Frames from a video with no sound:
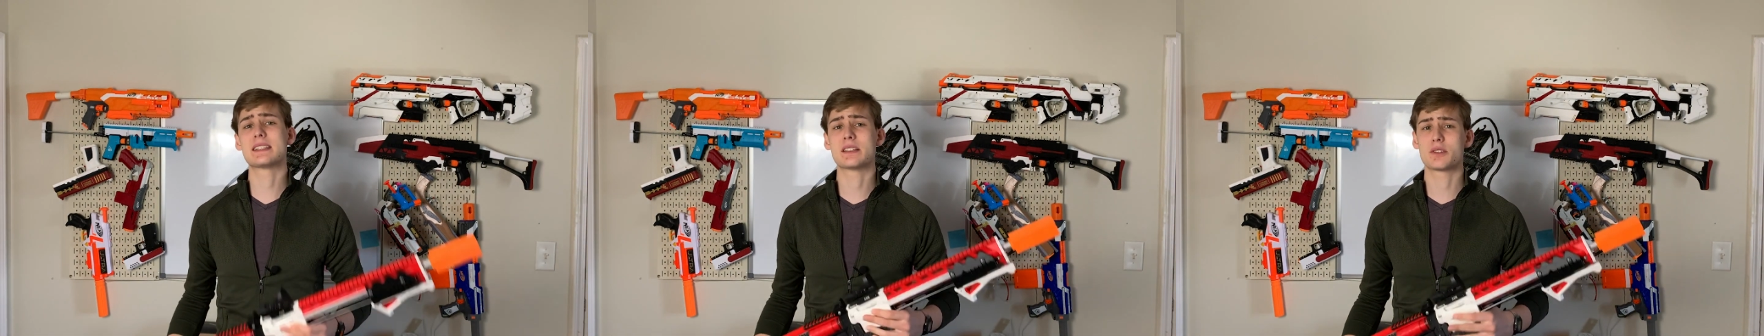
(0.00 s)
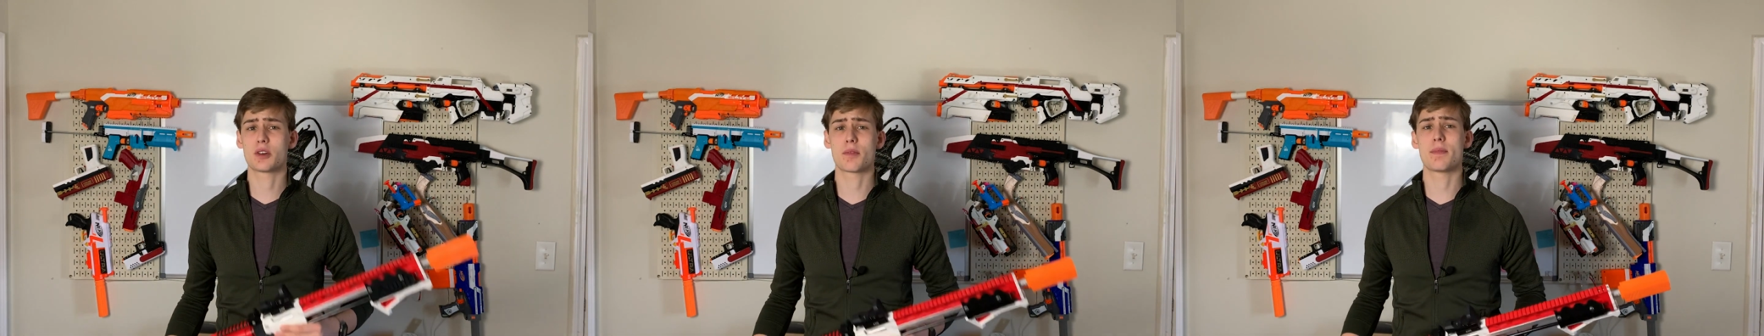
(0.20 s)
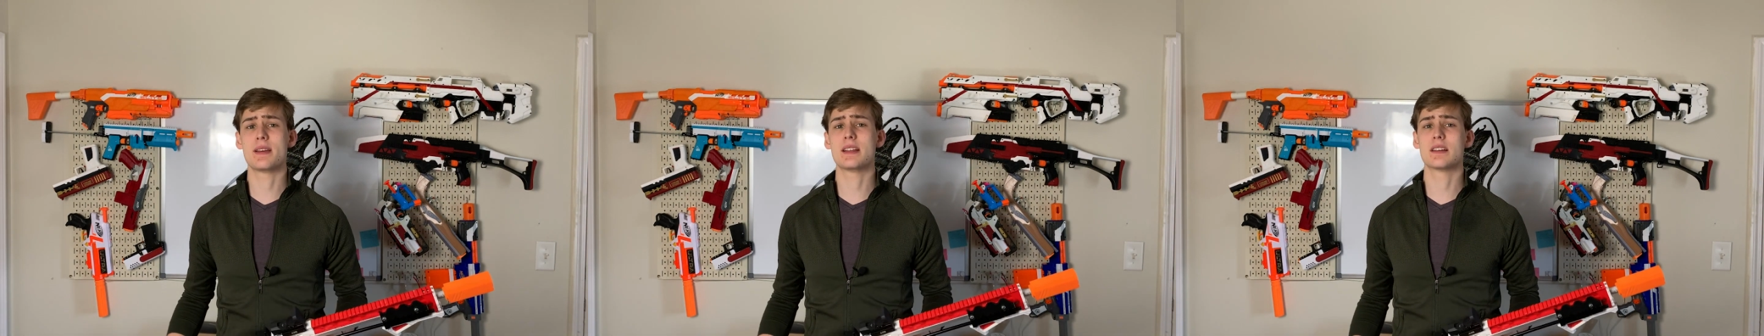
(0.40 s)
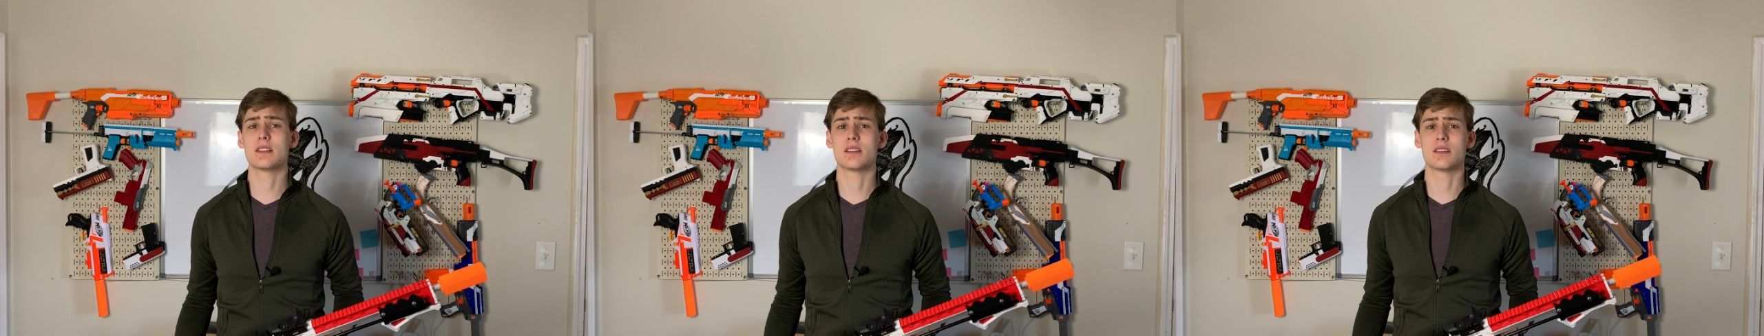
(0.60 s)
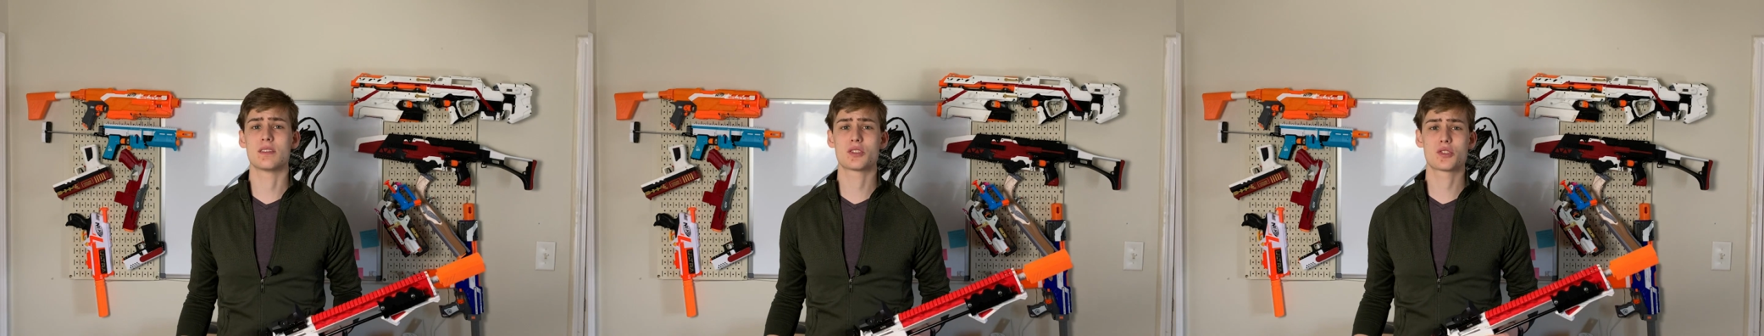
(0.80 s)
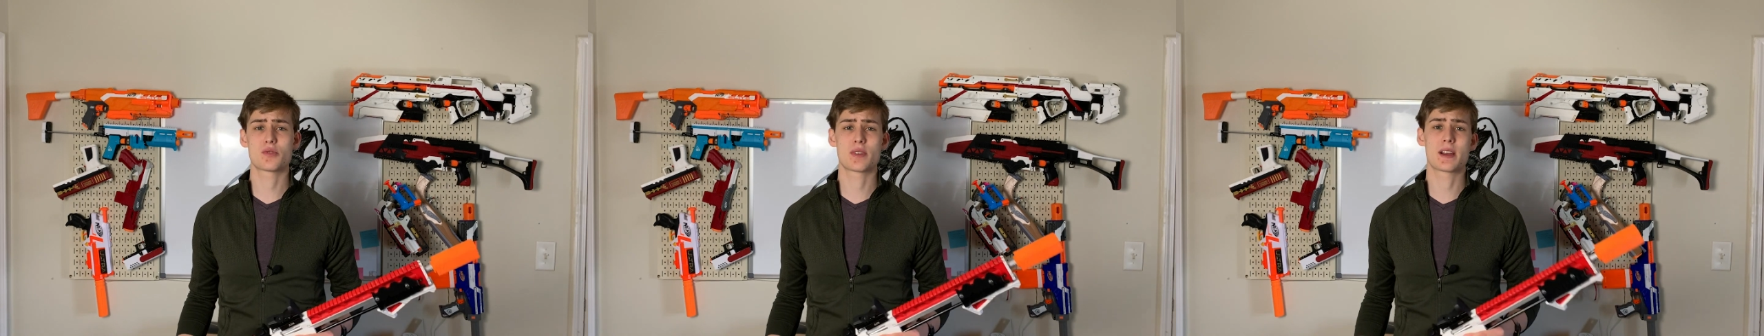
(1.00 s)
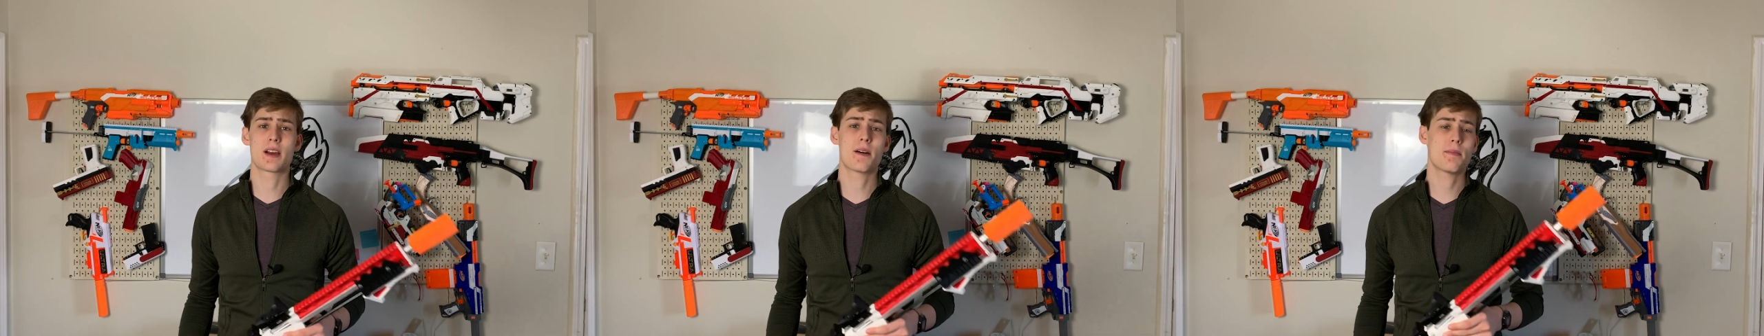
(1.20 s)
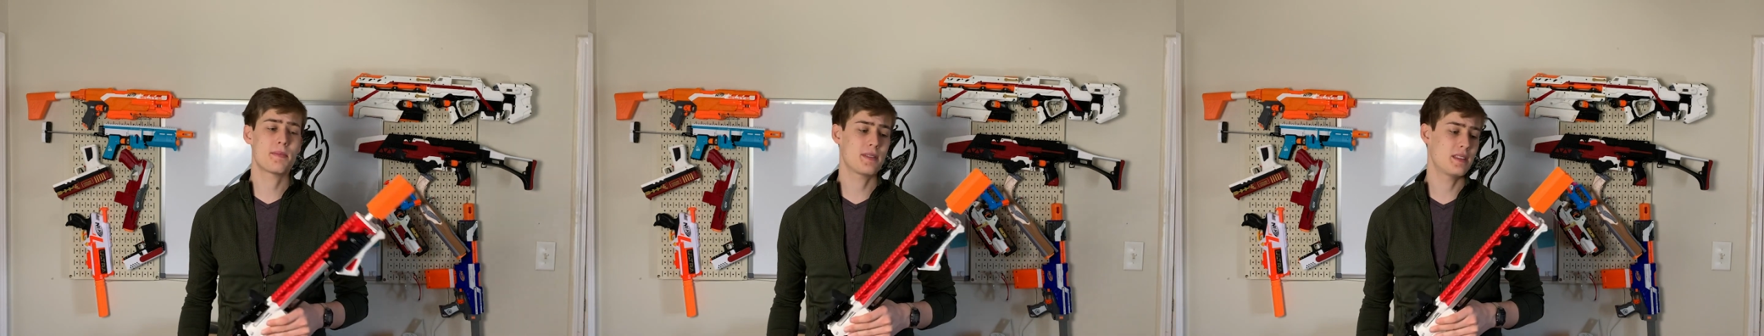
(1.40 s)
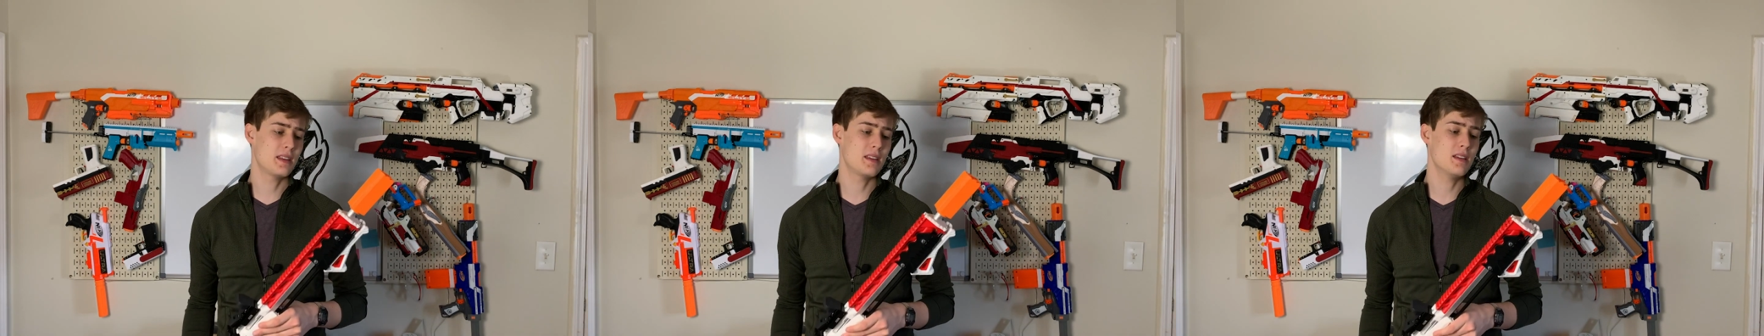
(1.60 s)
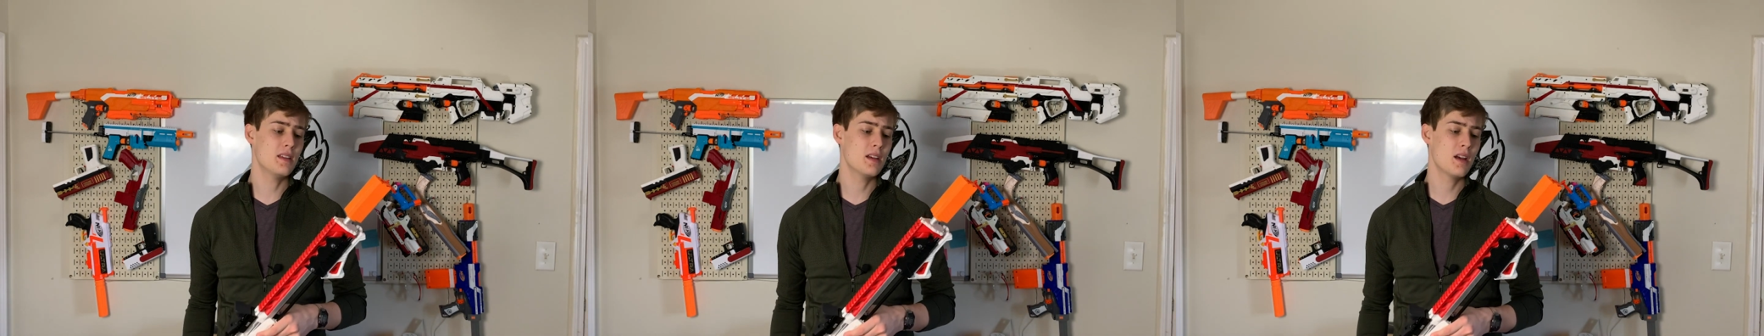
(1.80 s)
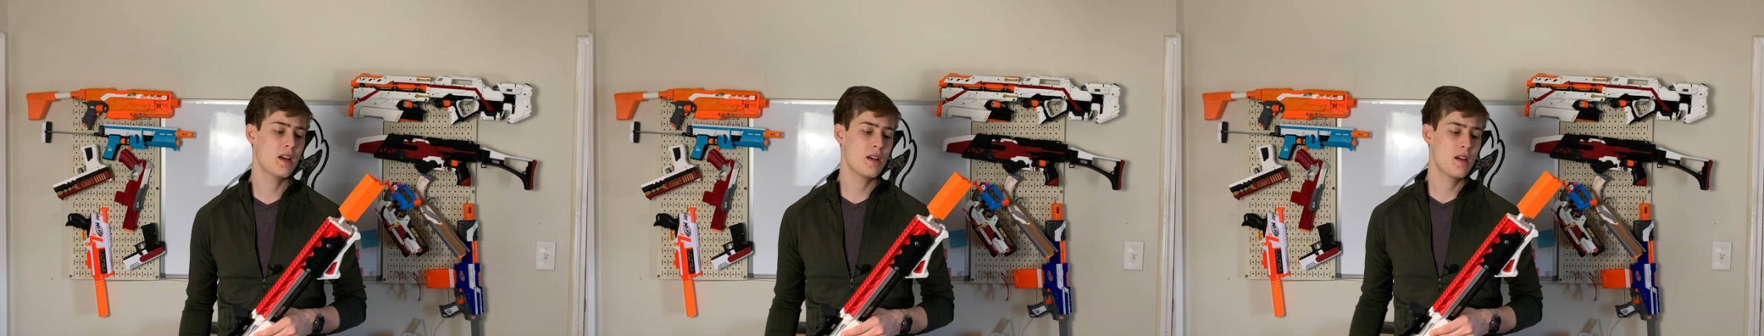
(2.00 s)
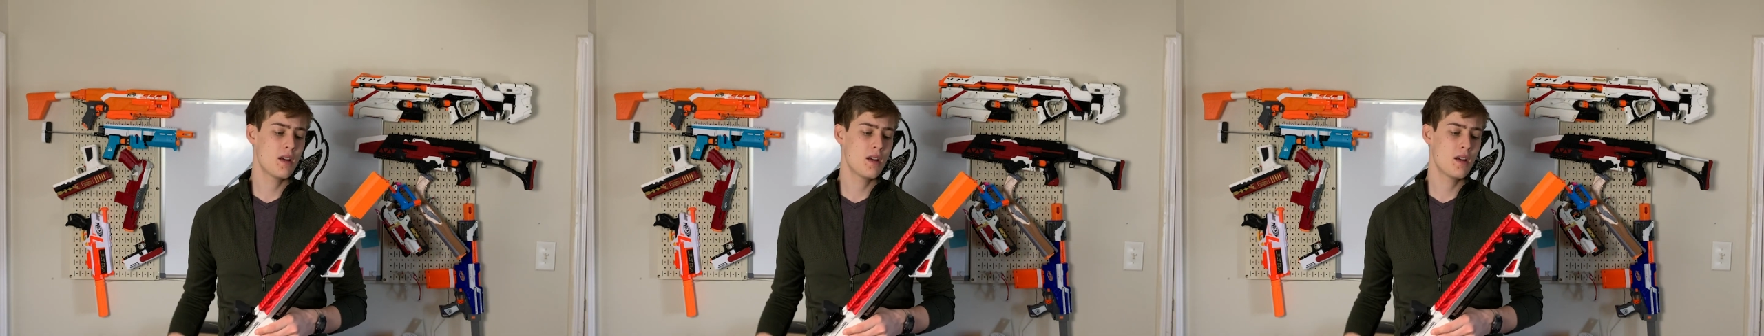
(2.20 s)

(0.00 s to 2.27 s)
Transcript: it took me to string up the